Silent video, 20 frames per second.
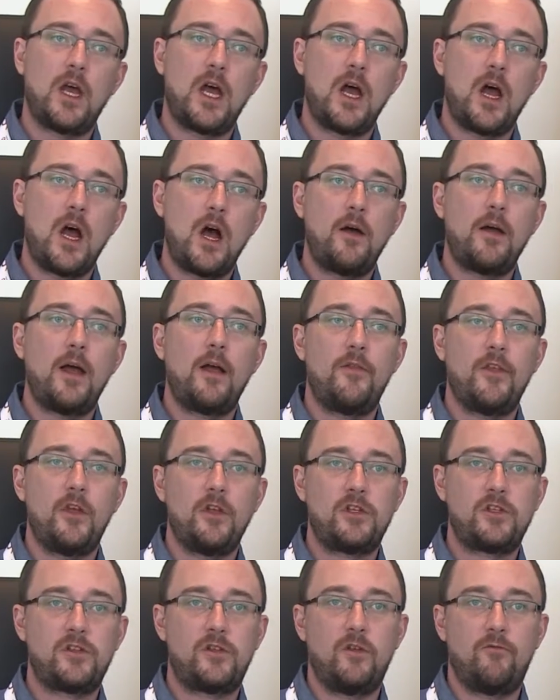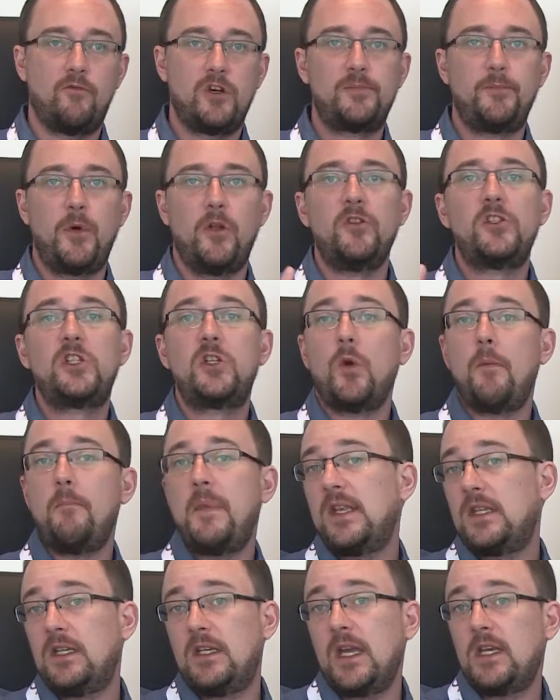that responds to a
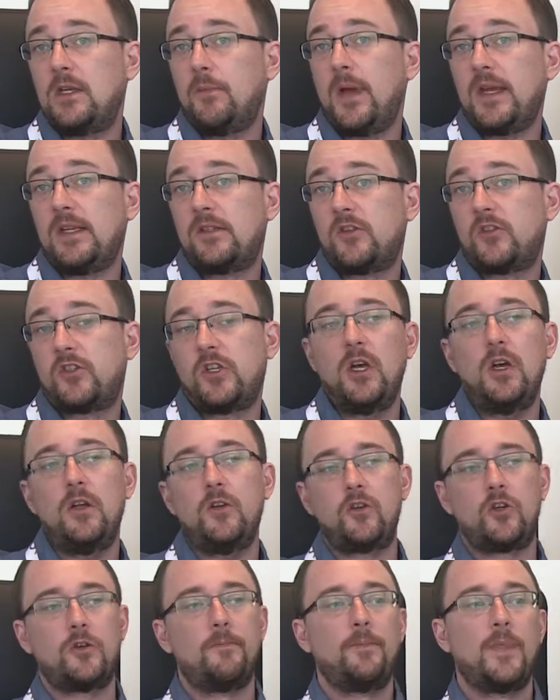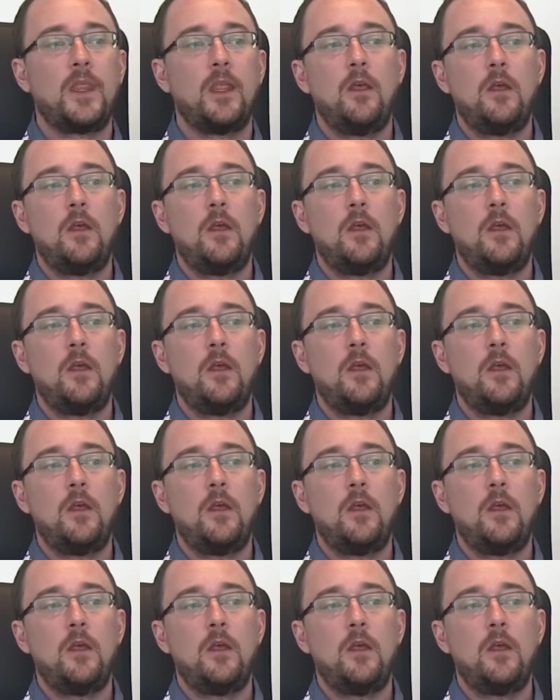metadata-based search.